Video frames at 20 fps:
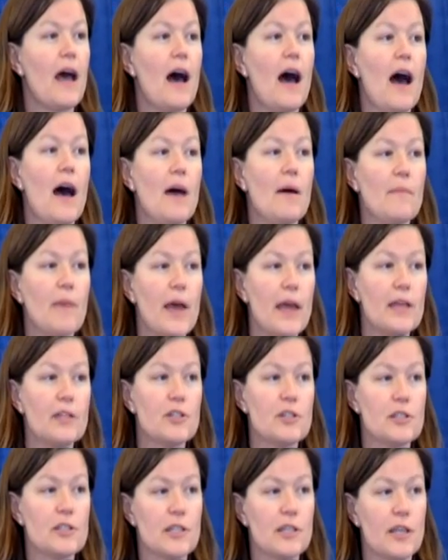And
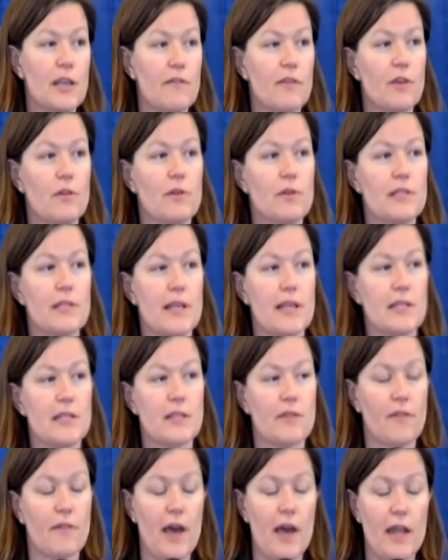just to give you a sense
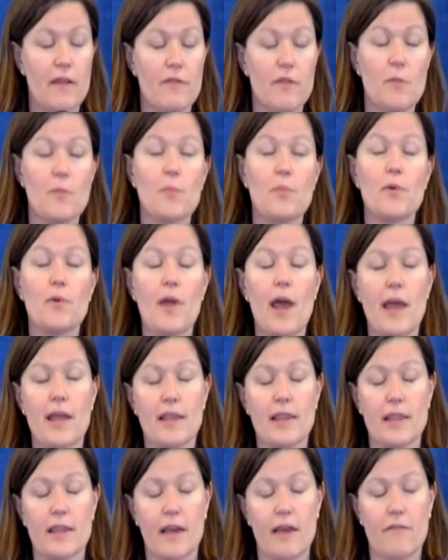of kind of the
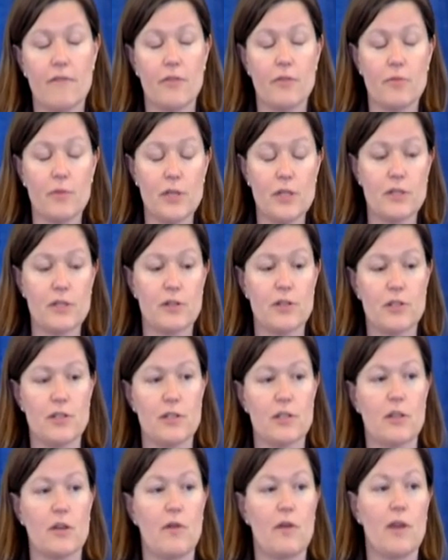breadth of the research
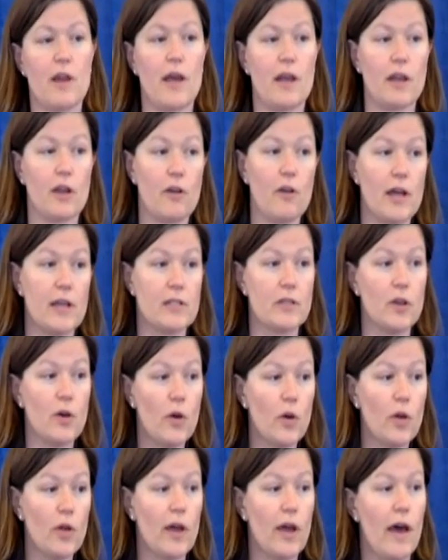that's going on across the
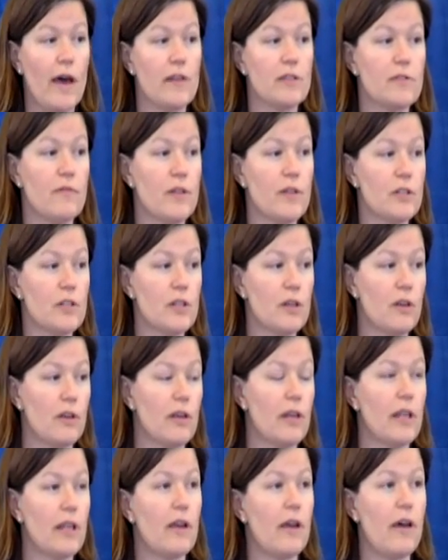whole College of
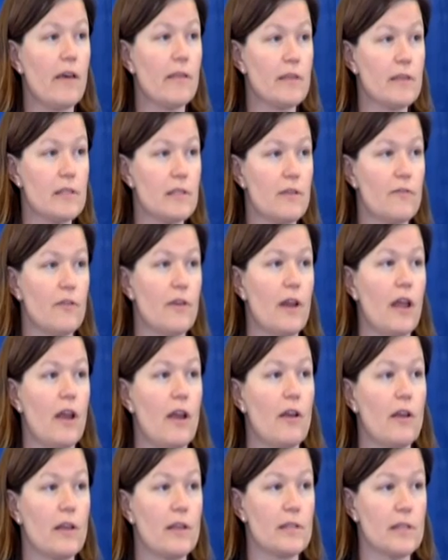Engineering in all these different
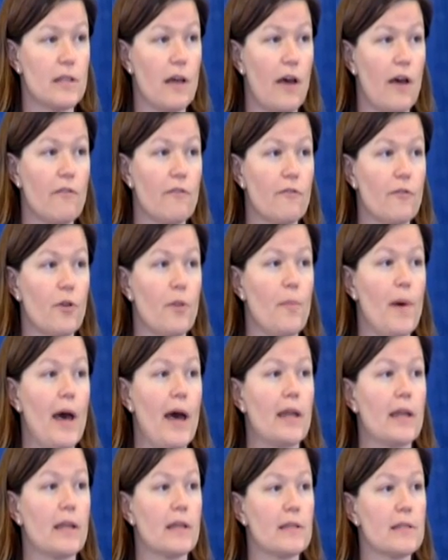areas of
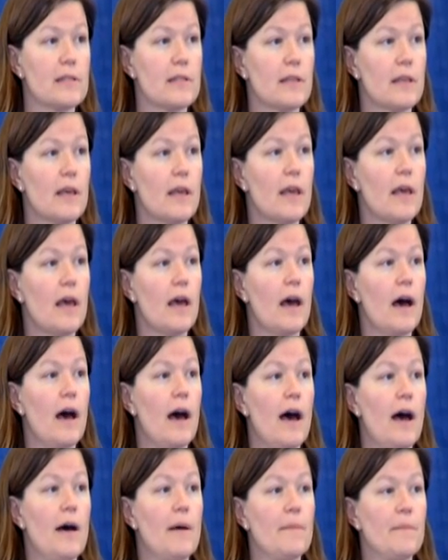robotics.
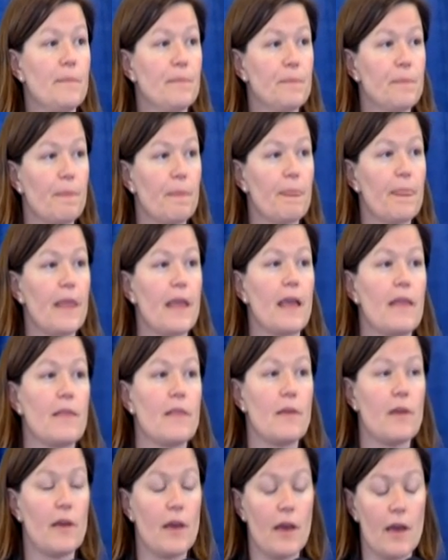
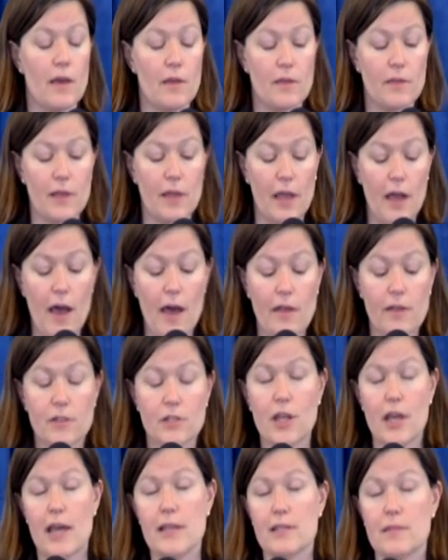The
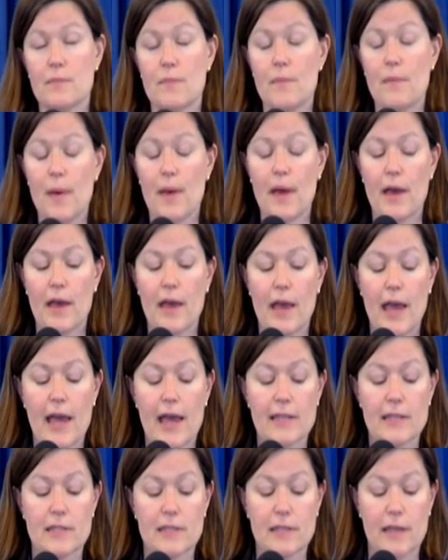college
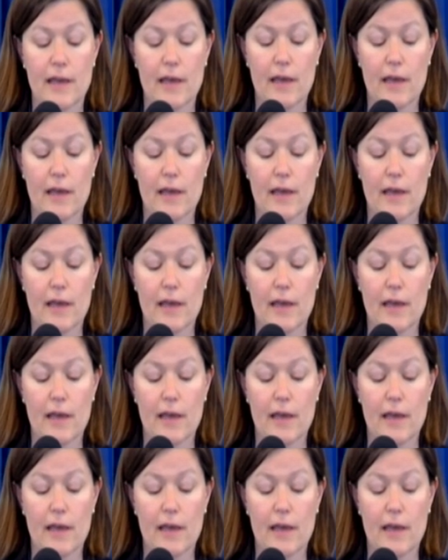has